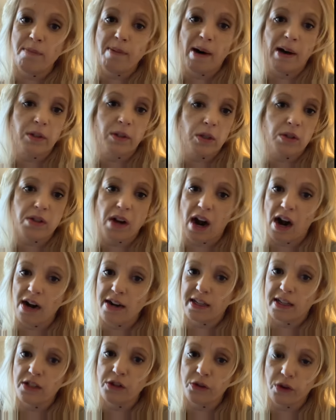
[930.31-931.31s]
bouncers are hard
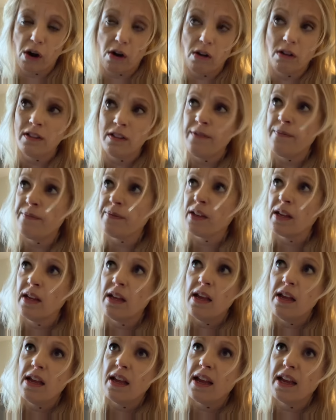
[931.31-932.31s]
to control.
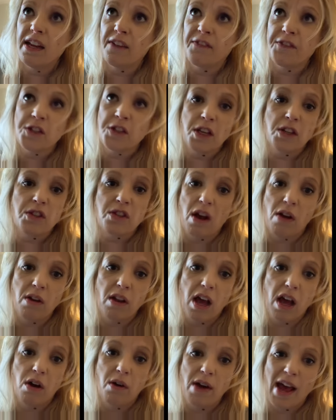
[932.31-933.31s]
And if you see
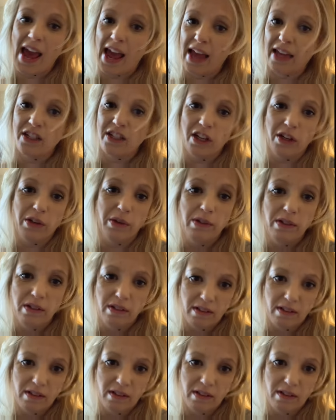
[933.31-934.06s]
Solo, hey, dude,